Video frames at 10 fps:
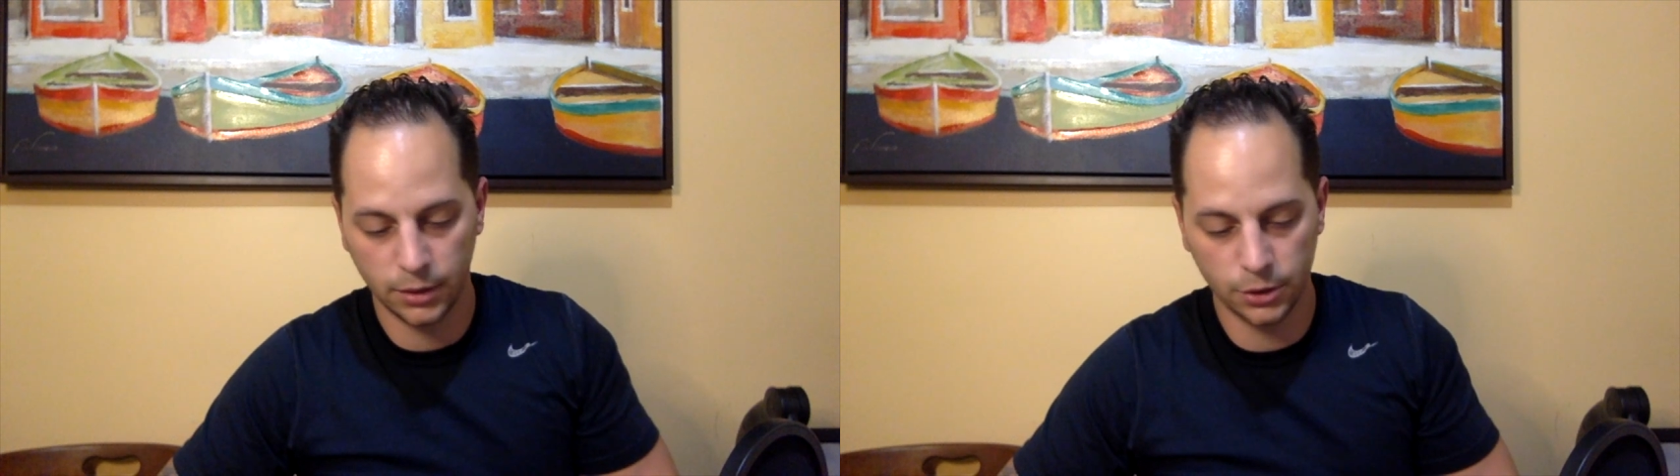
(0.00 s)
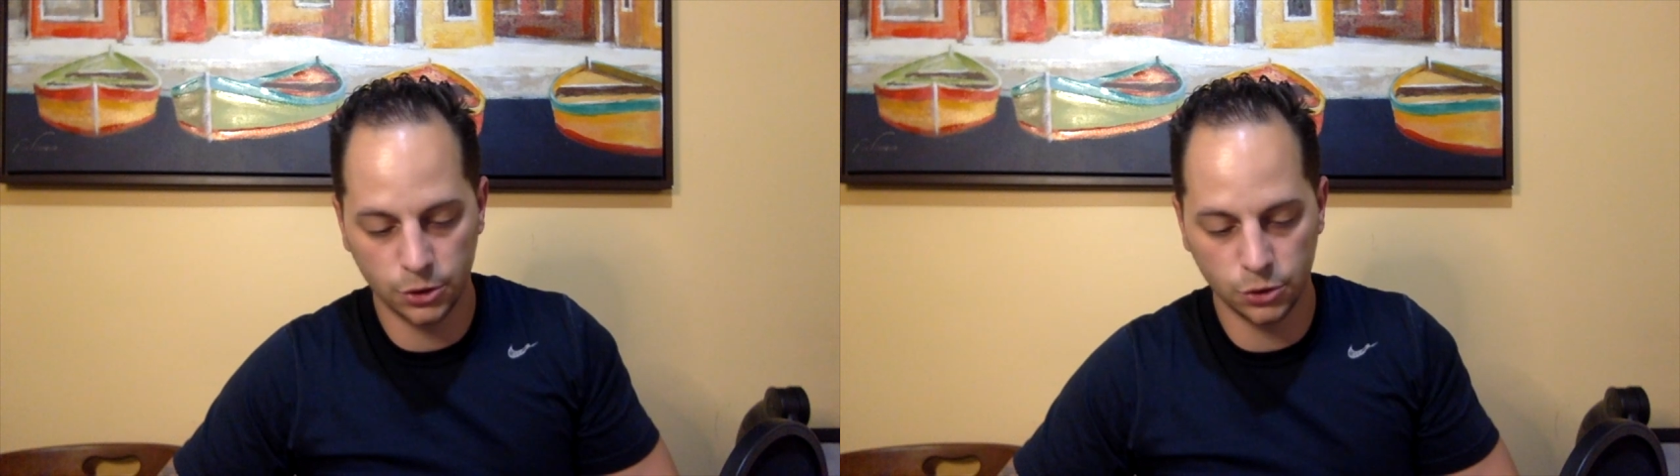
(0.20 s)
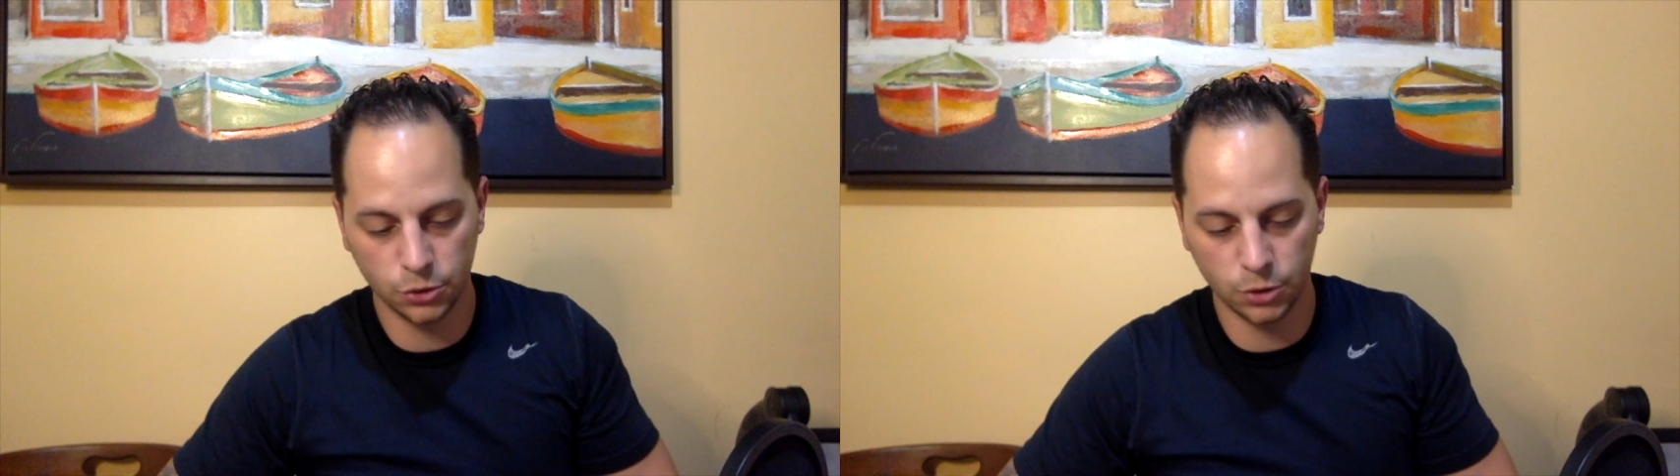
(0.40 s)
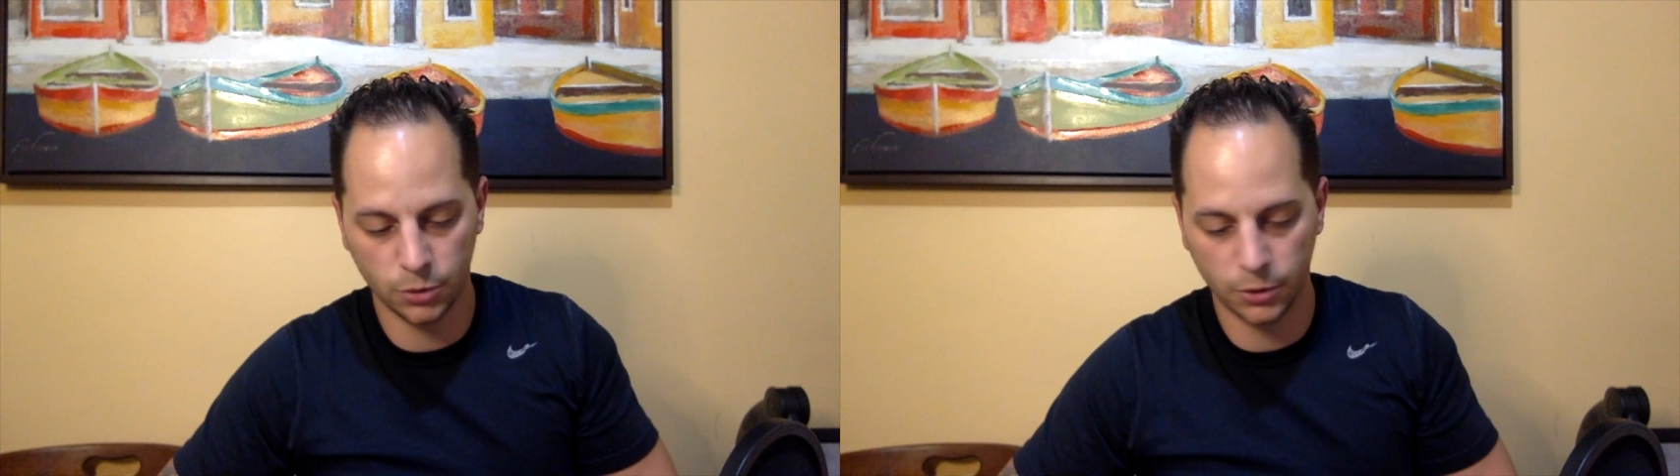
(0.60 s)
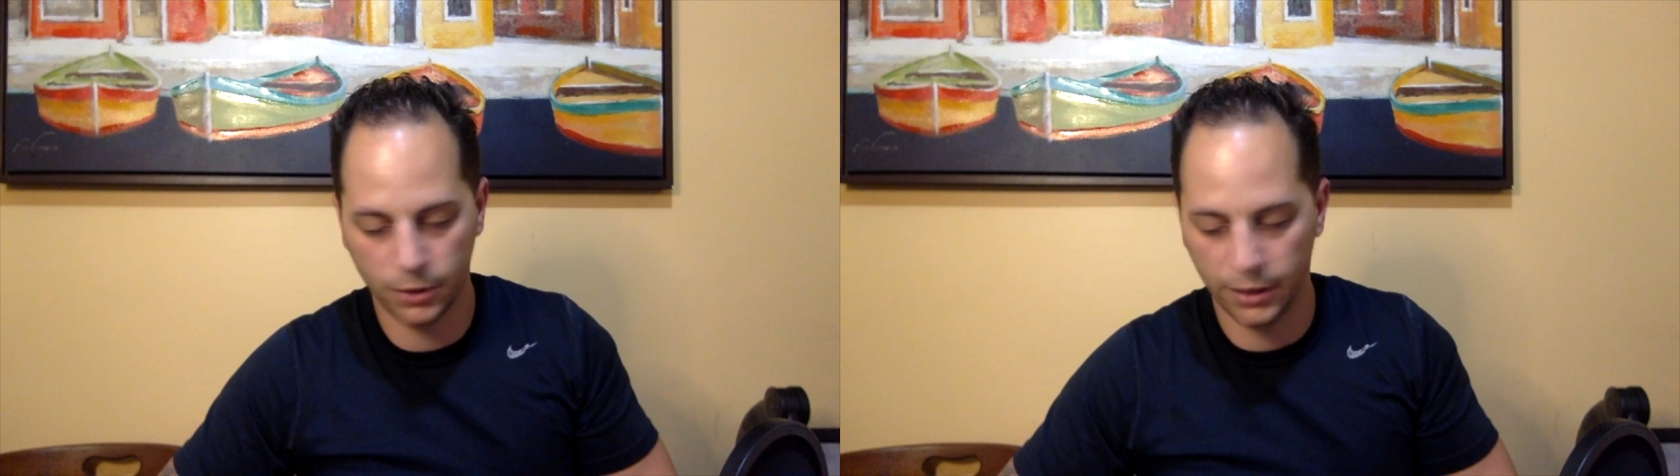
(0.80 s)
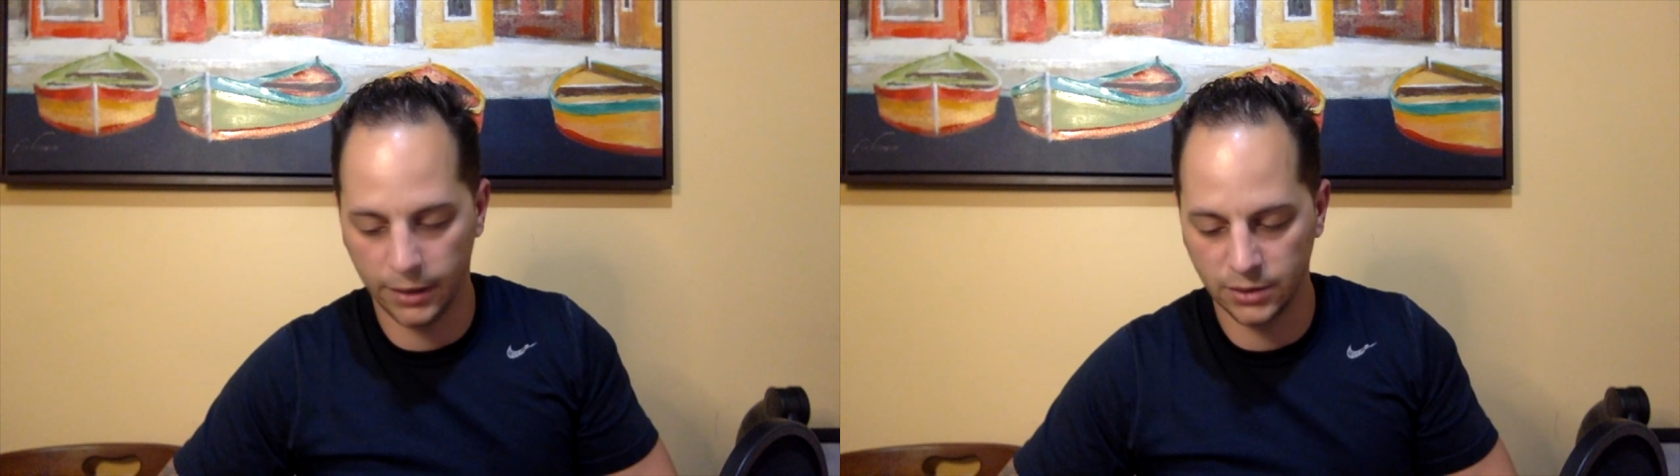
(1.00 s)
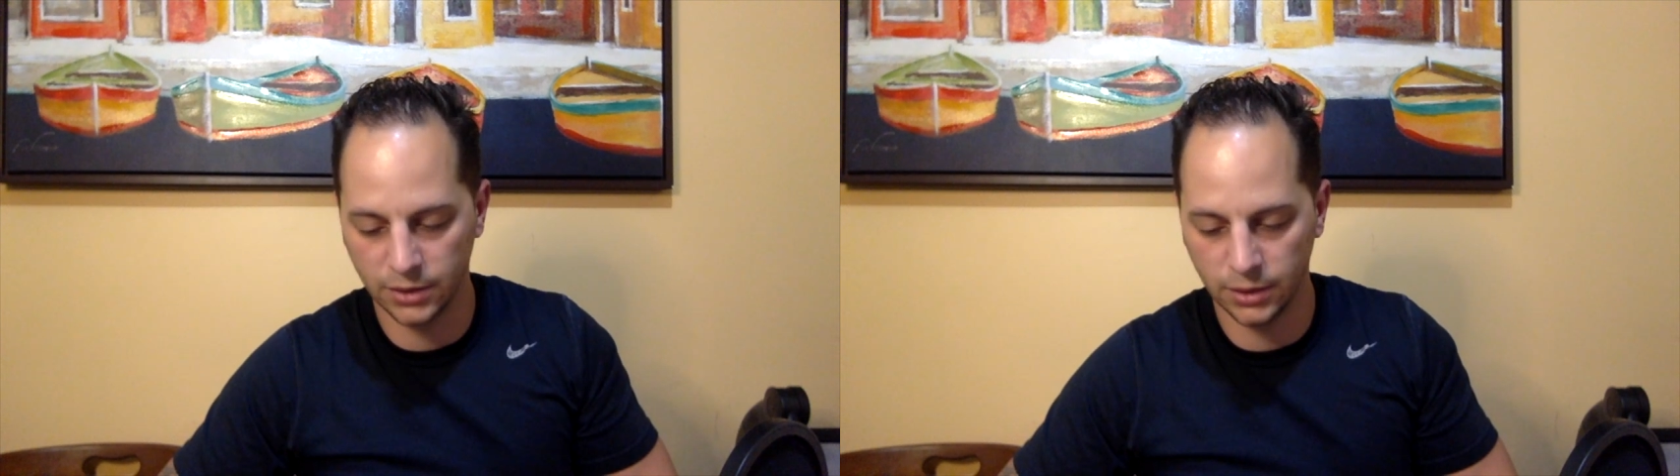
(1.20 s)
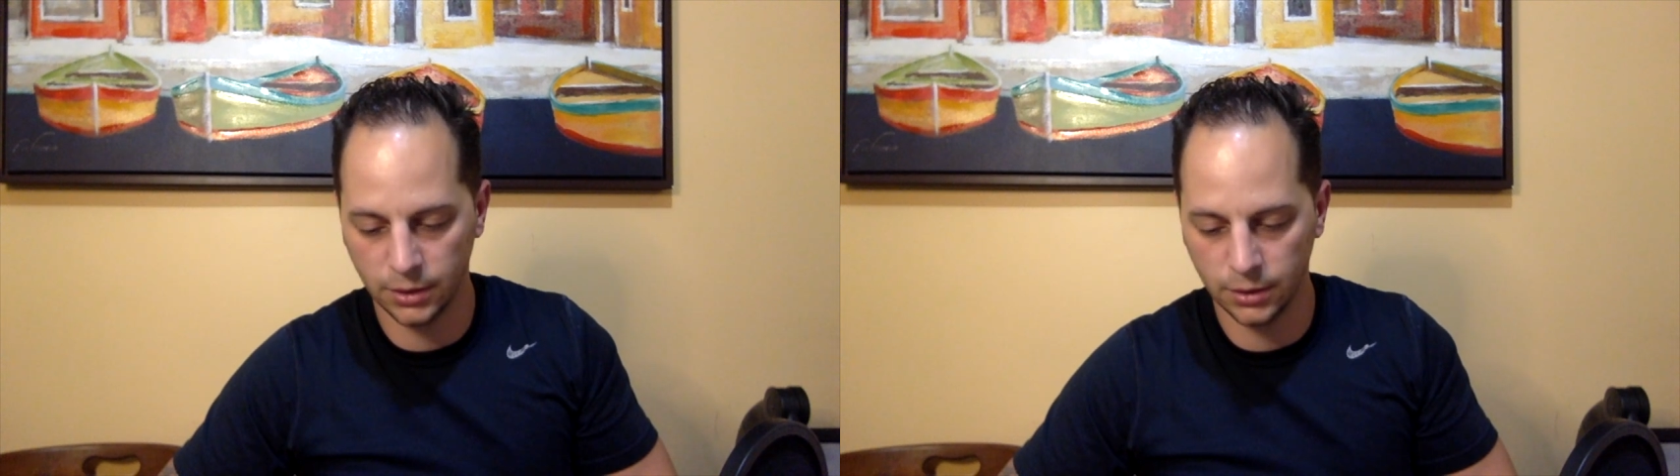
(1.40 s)
issue number
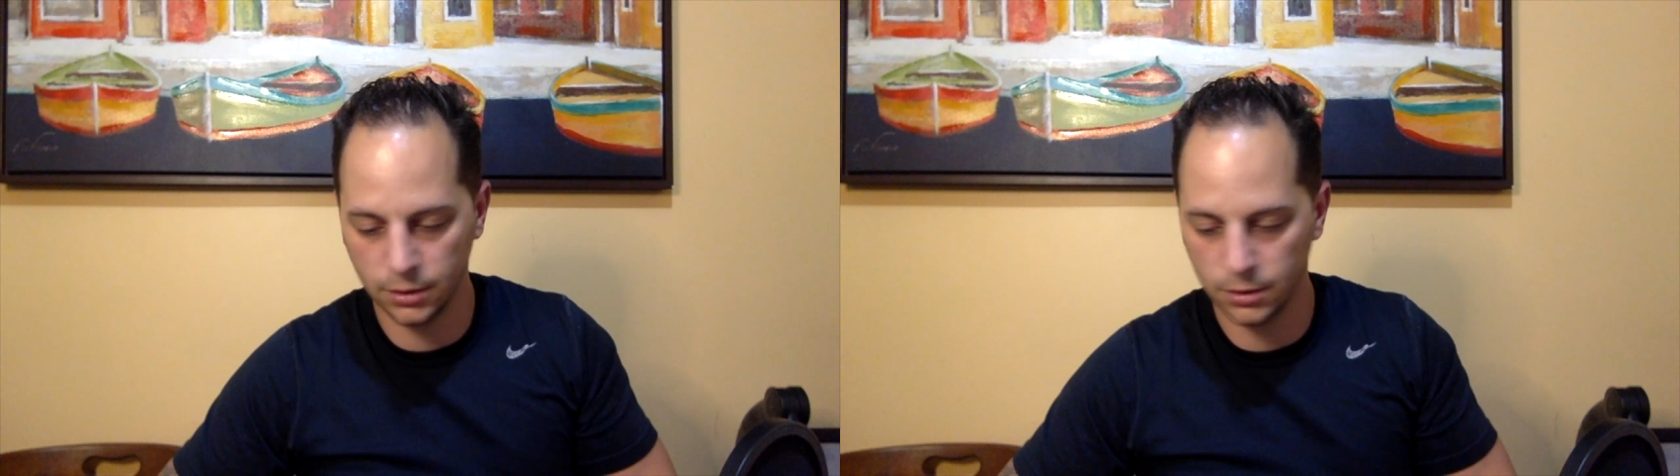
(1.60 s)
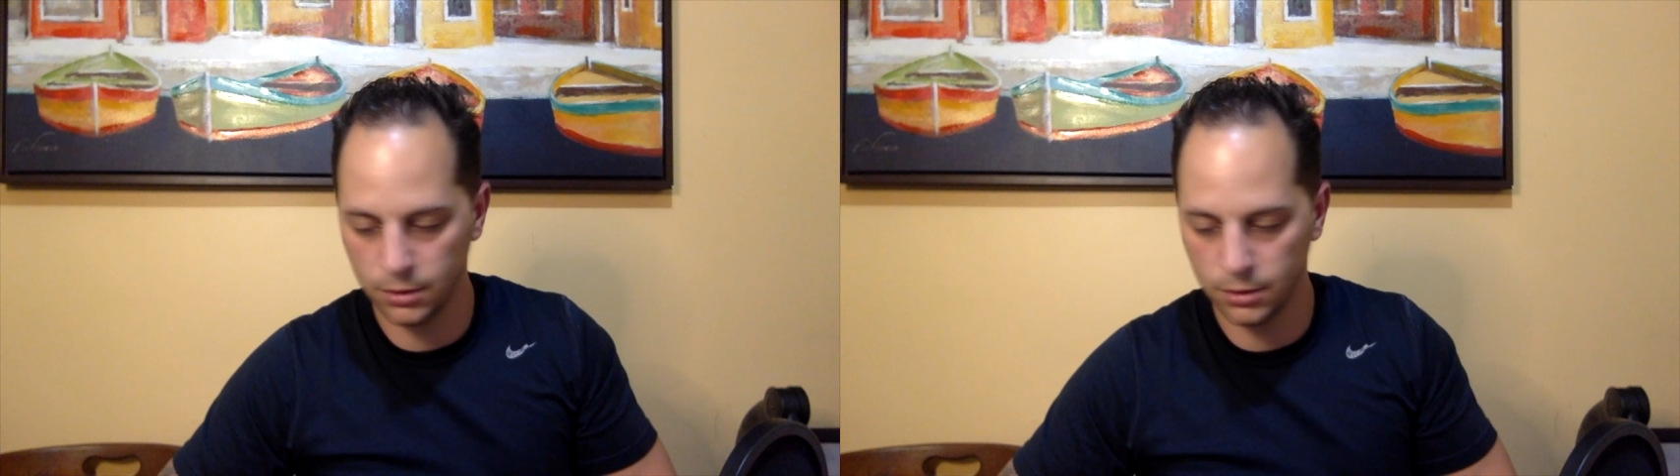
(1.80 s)
18,